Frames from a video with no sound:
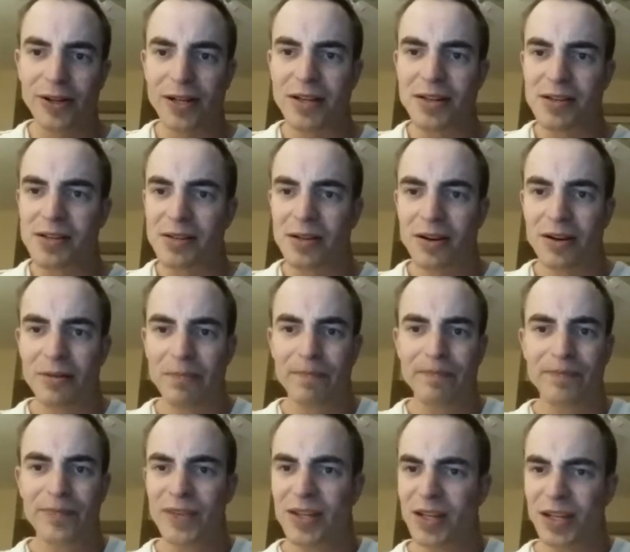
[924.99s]
He
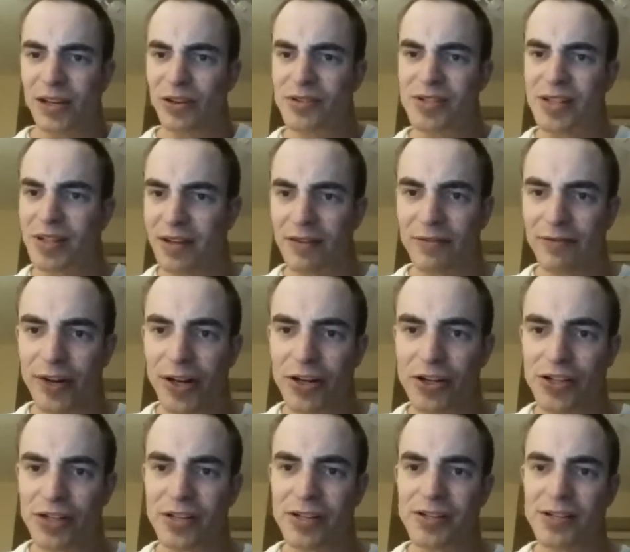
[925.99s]
goes to
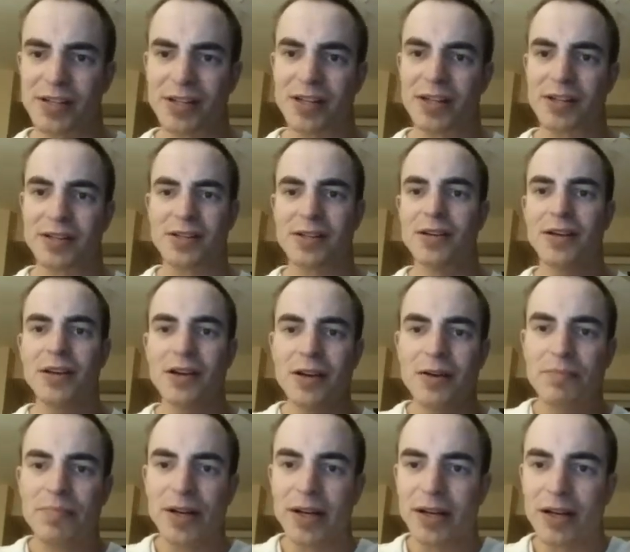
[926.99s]
conventions, he gets
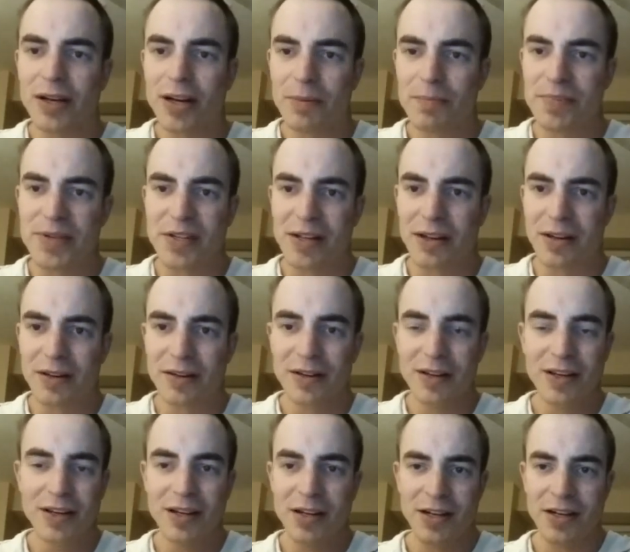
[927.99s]
pickups, and
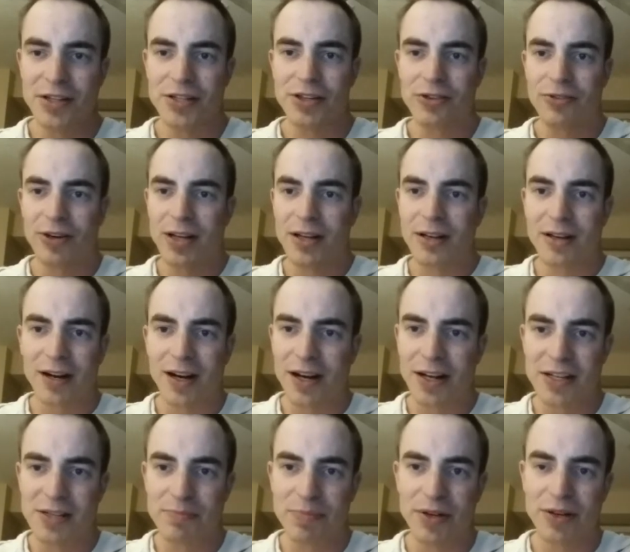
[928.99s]
he's a great guy.
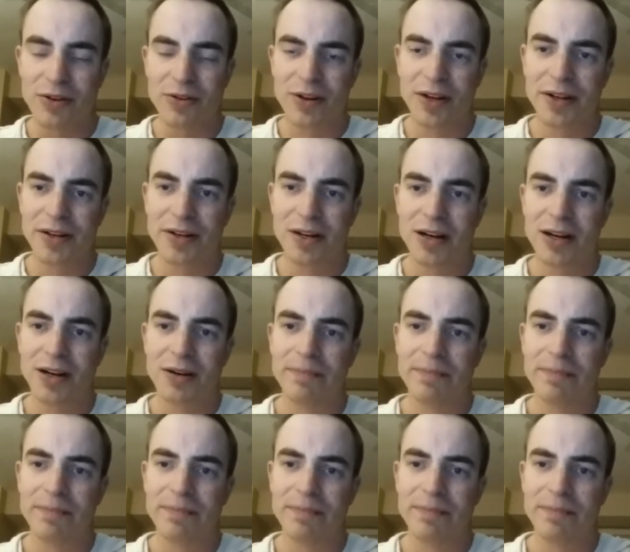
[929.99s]
He's been on